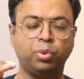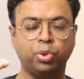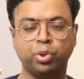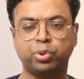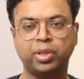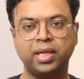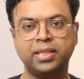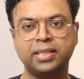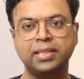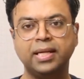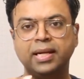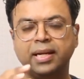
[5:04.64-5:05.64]
who you
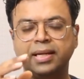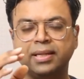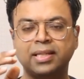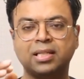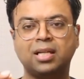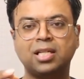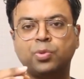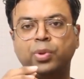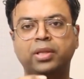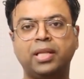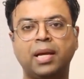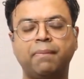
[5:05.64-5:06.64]
trust, discuss
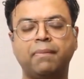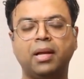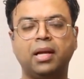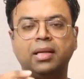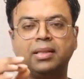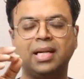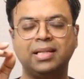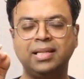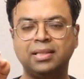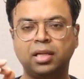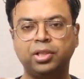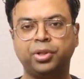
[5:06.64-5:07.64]
with them that
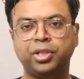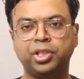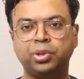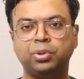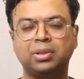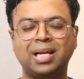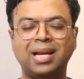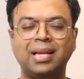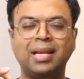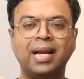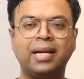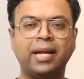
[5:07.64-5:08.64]
these are your issues,
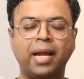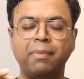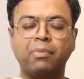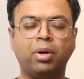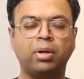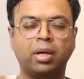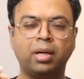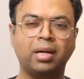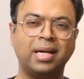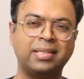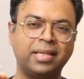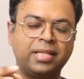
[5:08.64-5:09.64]
and let him or her
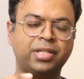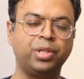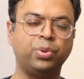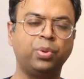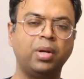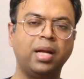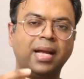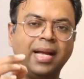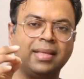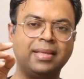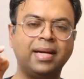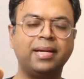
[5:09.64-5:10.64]
assess you
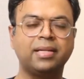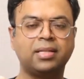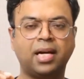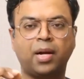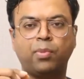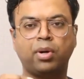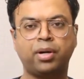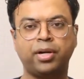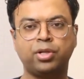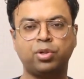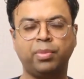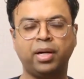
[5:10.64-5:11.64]
and then decide what
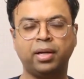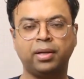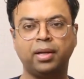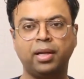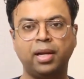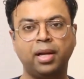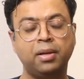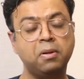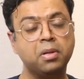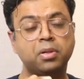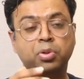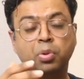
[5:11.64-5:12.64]
needs to be done.
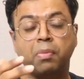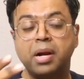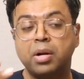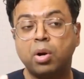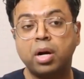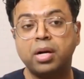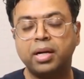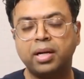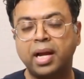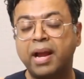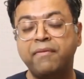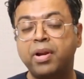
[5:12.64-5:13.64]
You may not
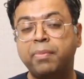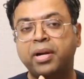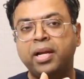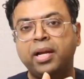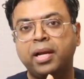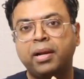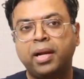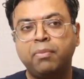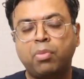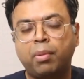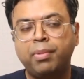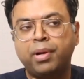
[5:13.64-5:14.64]
everybody in
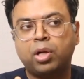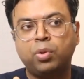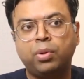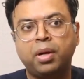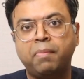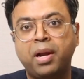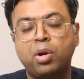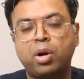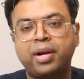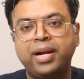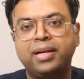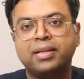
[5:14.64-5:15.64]
Mommy Makeover may
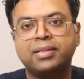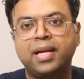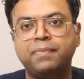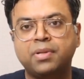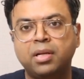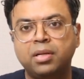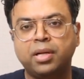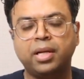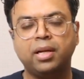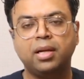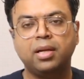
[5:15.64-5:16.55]
not need the same surgery.